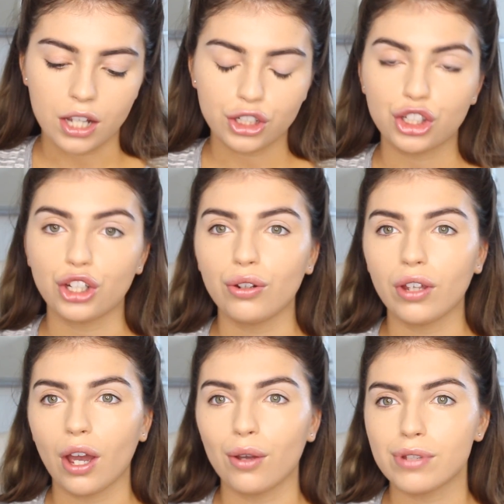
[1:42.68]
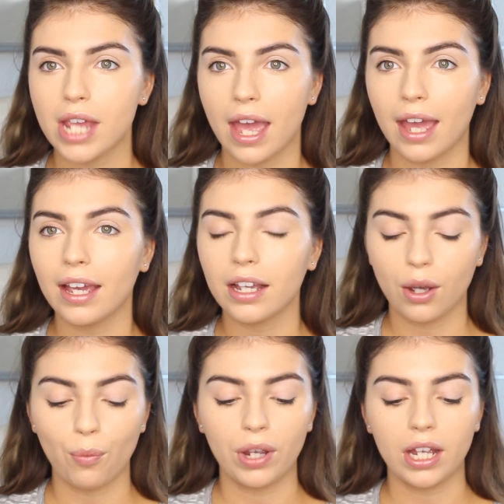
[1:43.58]
Studio Tech,
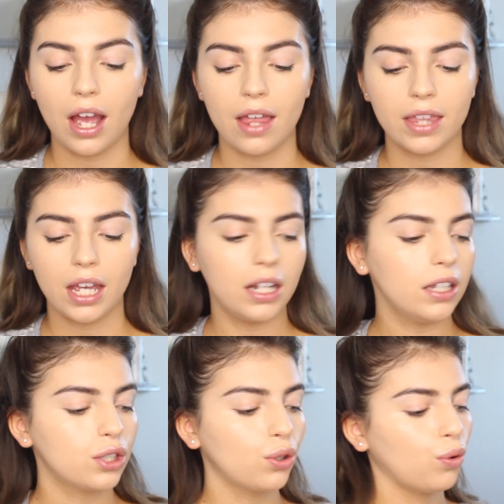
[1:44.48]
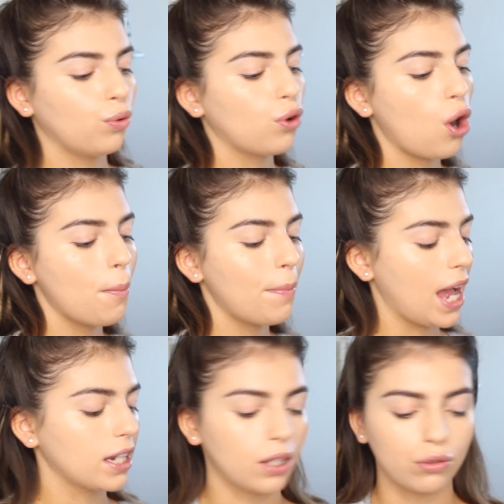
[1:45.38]
and they're little
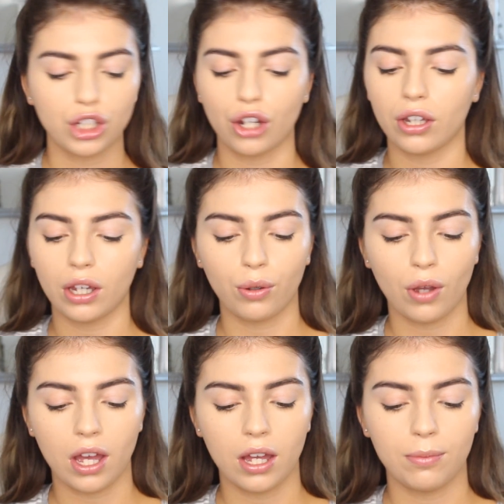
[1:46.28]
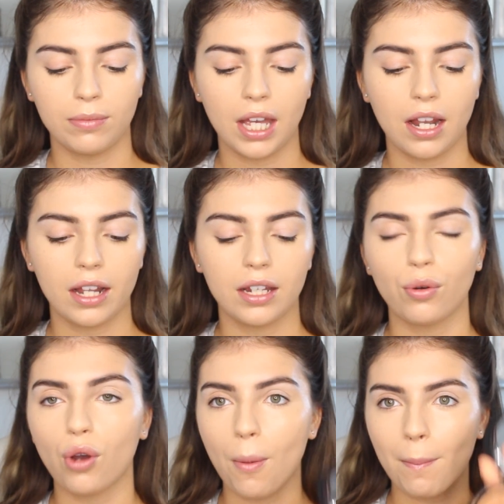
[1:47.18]
compacts. I'll show you. They're like
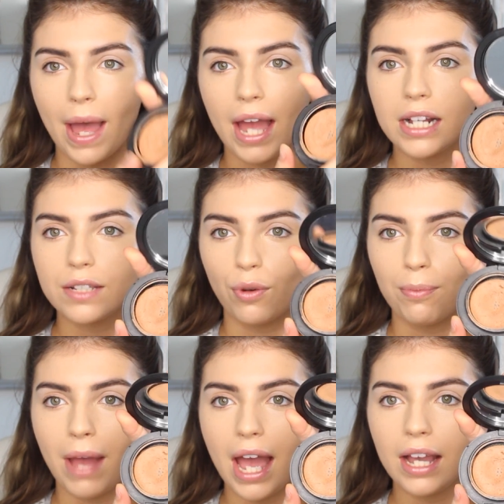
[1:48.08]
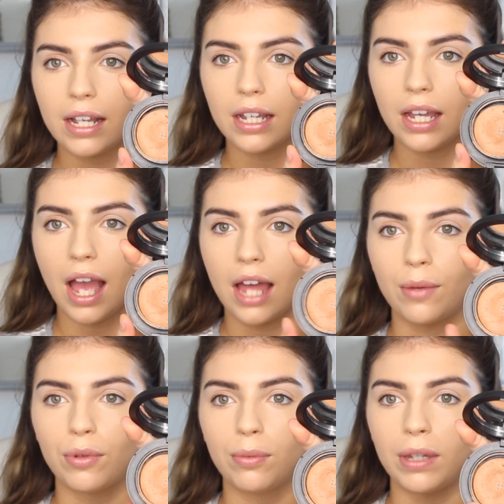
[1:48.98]
little compacts from MAC, and
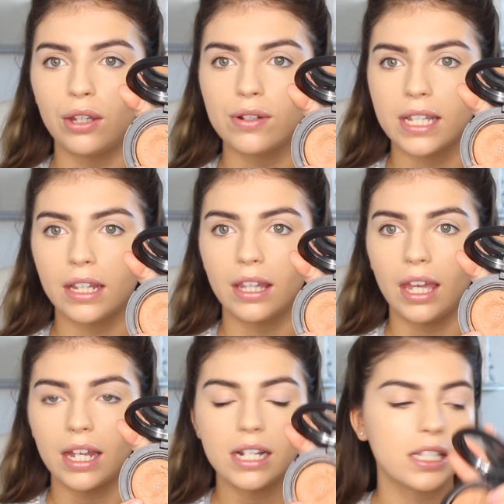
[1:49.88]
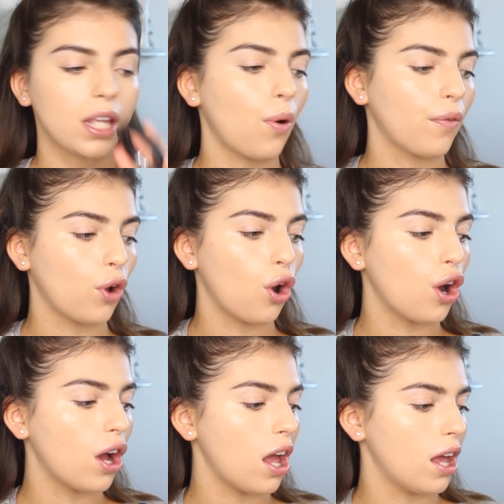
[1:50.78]
I'm going to be using these. So I've
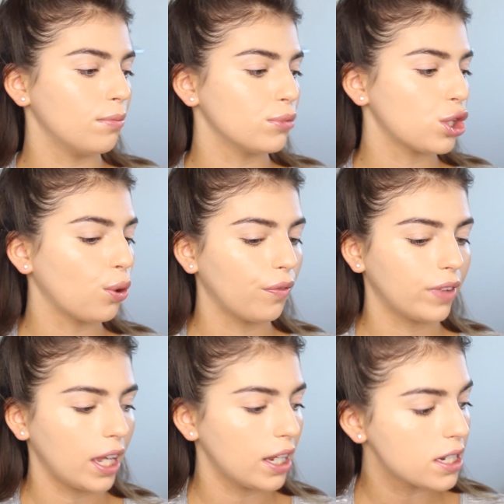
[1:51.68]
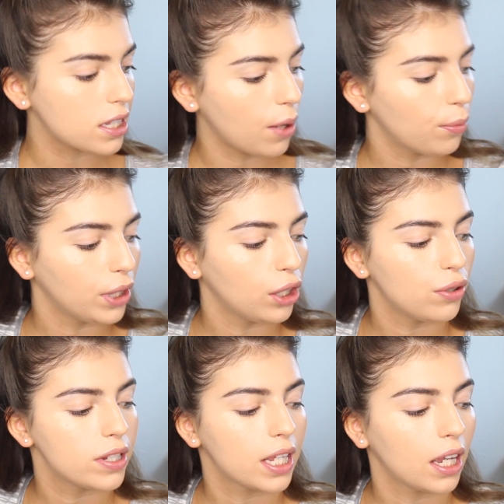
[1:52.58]
got two of these that I'll
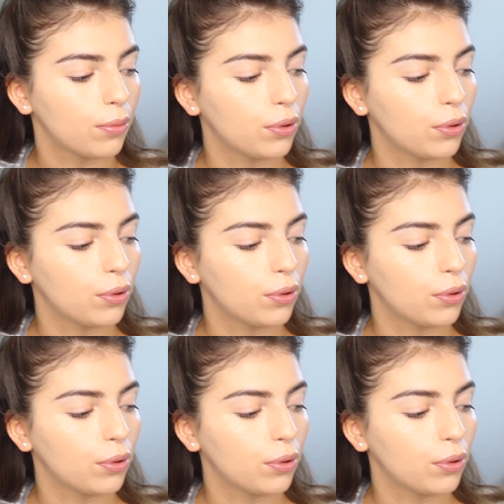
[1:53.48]
be using.